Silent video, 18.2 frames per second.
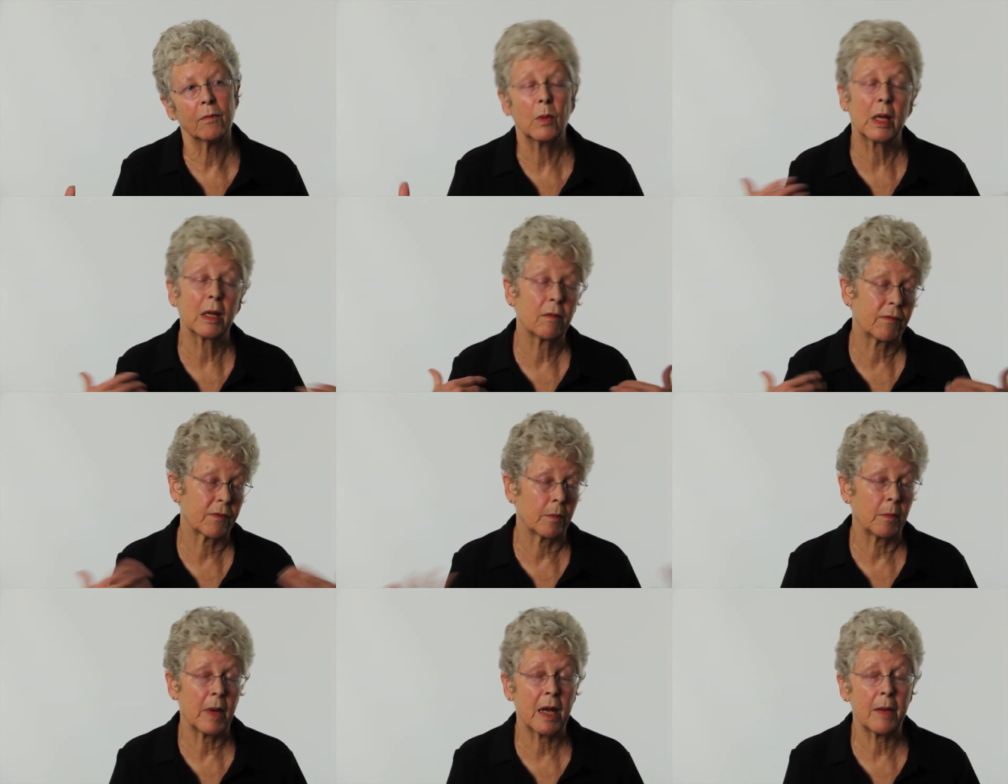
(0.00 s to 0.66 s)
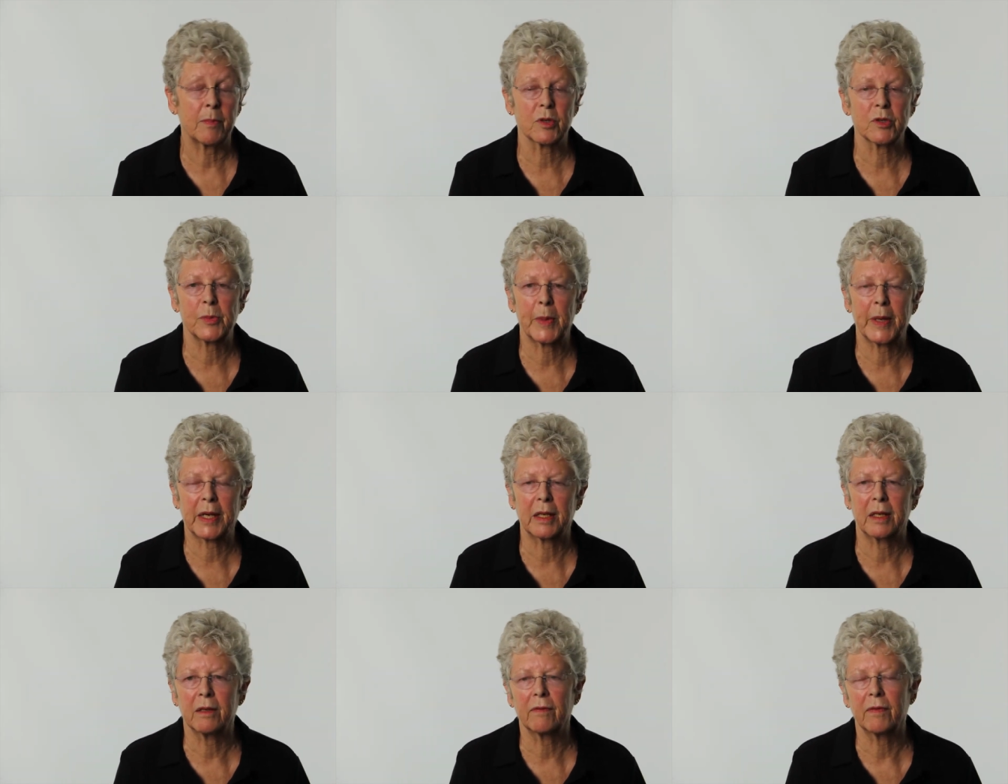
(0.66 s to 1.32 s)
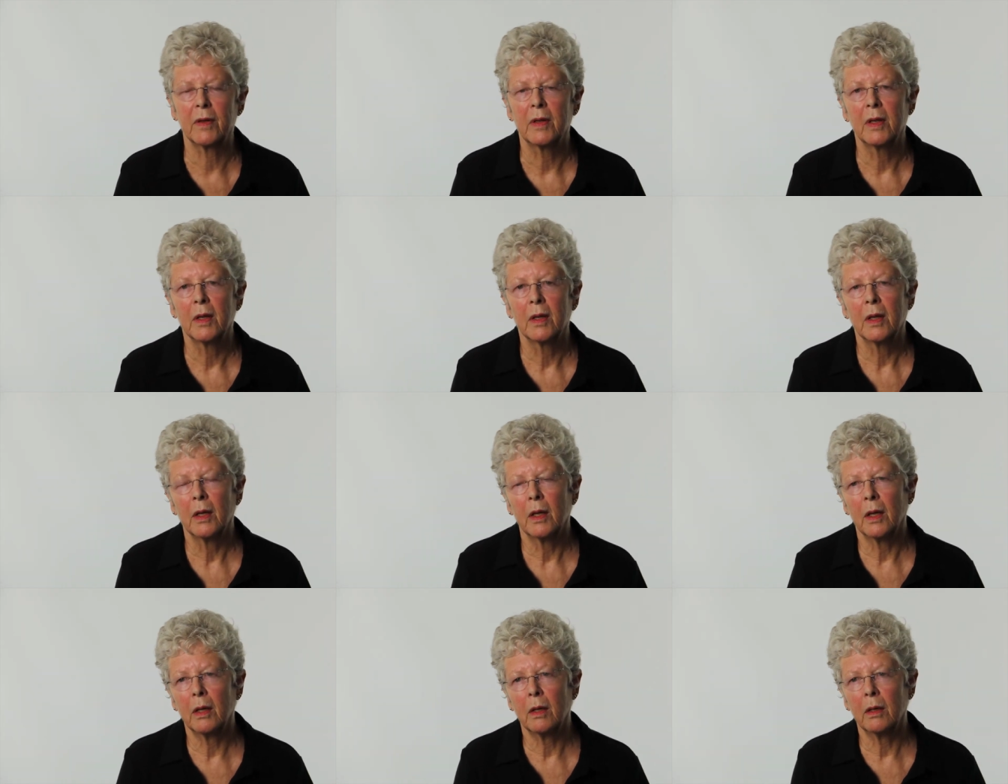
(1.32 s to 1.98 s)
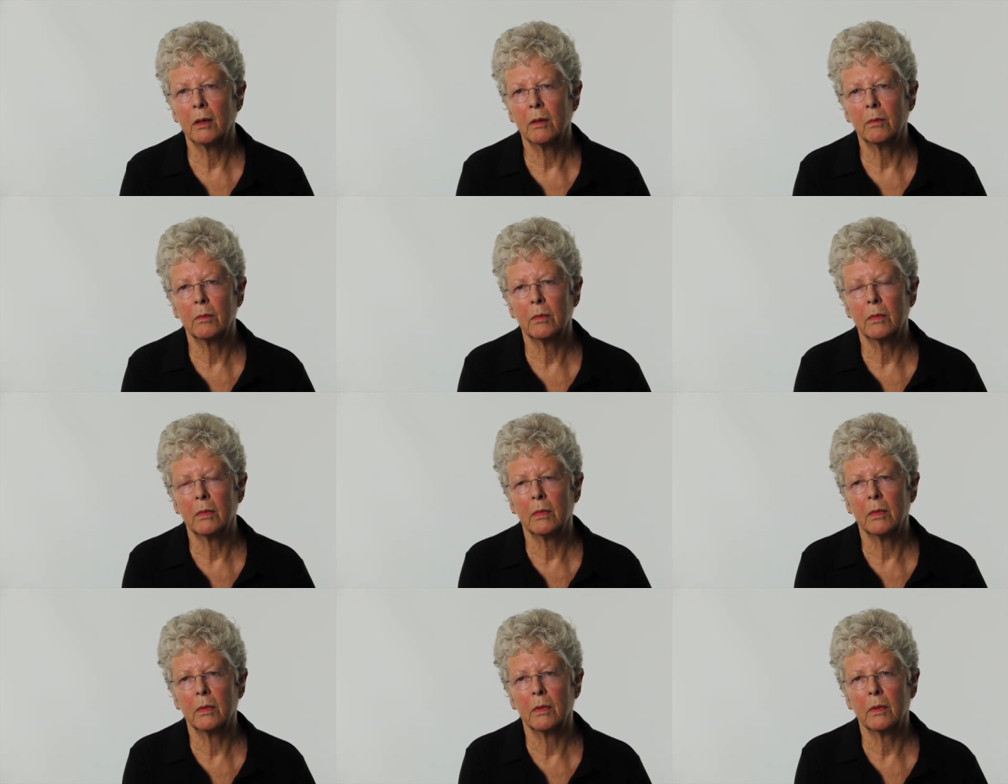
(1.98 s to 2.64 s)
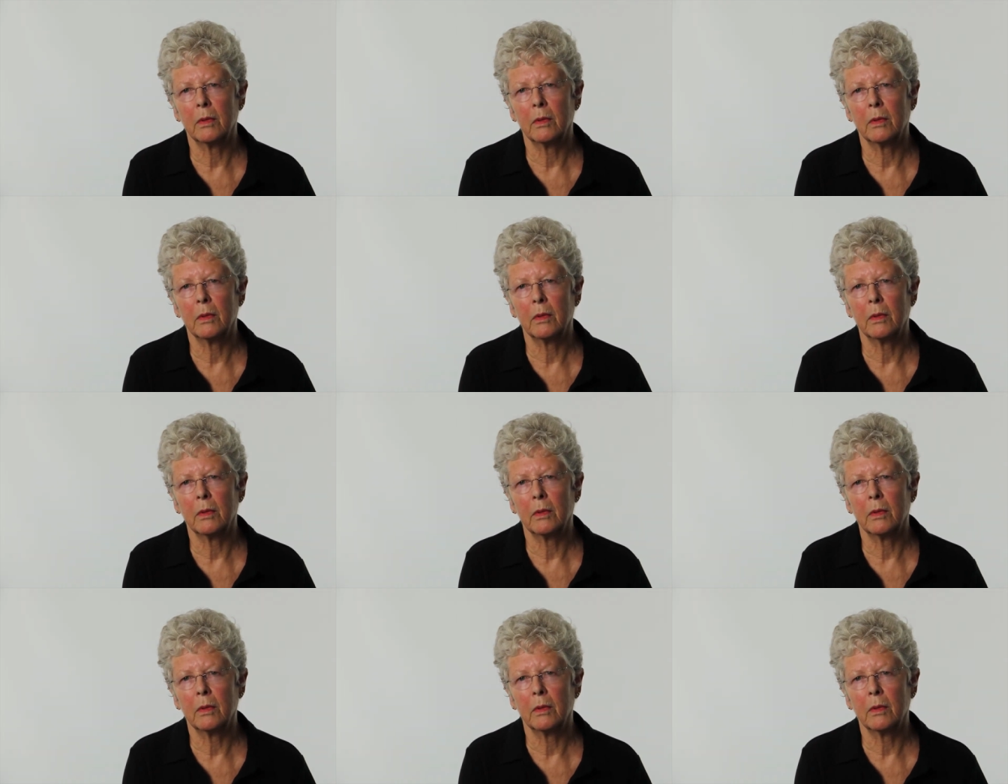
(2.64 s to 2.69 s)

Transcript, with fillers: well, from my perspective, um,